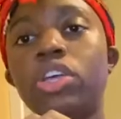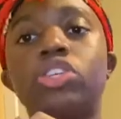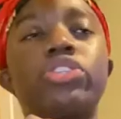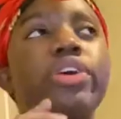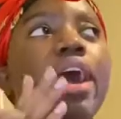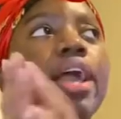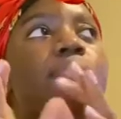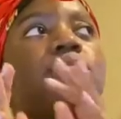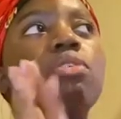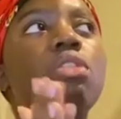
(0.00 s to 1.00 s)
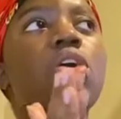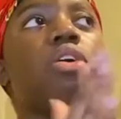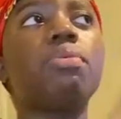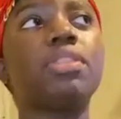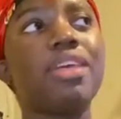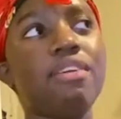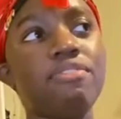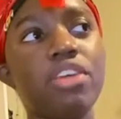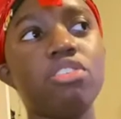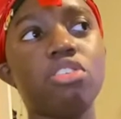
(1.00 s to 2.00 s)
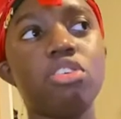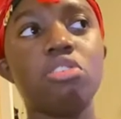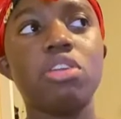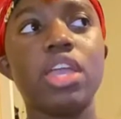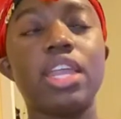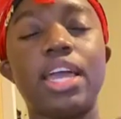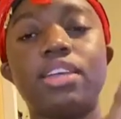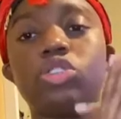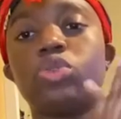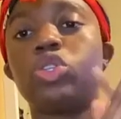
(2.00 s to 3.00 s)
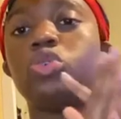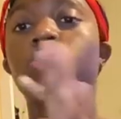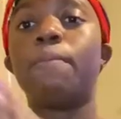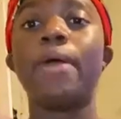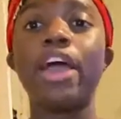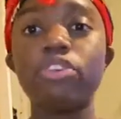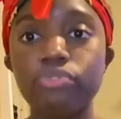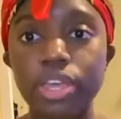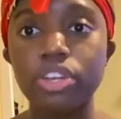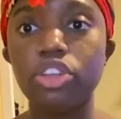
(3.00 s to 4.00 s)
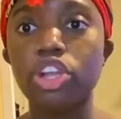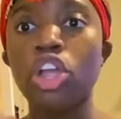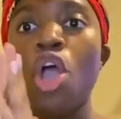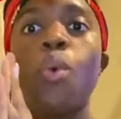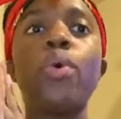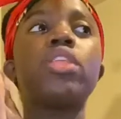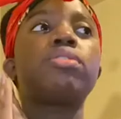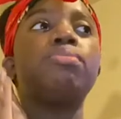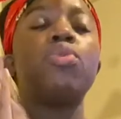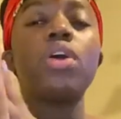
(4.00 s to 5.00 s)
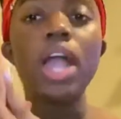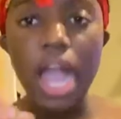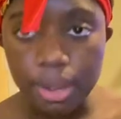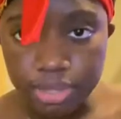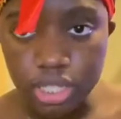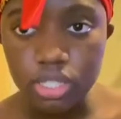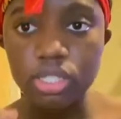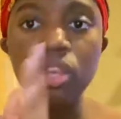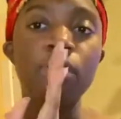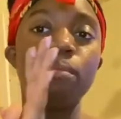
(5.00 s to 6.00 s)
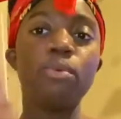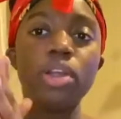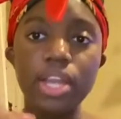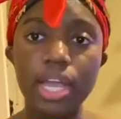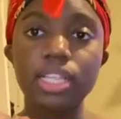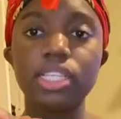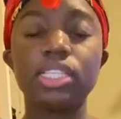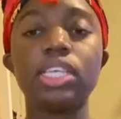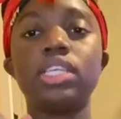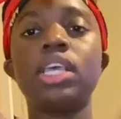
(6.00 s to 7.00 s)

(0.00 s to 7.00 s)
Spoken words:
So I am no longer with that vendor, and I have switched to a better vendor with more options of more necklaces.